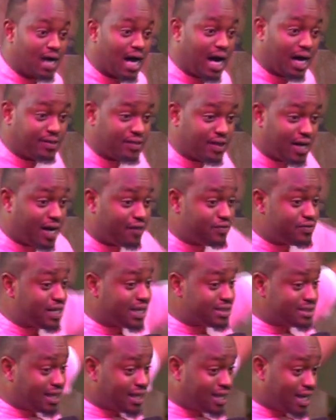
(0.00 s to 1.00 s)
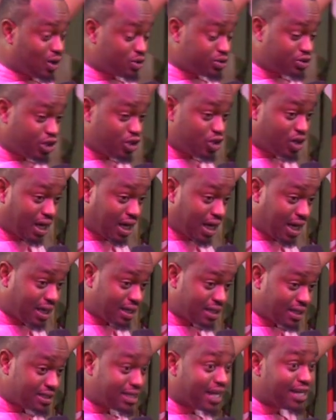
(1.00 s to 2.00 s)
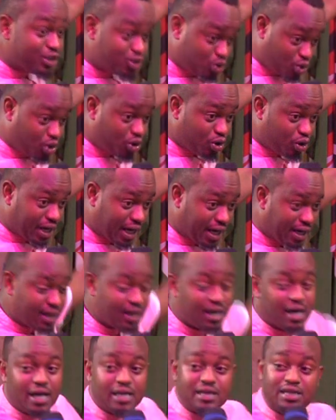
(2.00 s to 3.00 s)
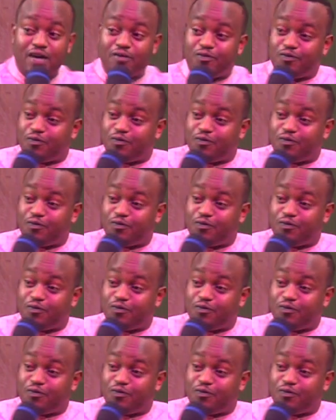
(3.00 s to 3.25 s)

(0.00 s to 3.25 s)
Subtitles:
and they have just announced in your land there is corona. The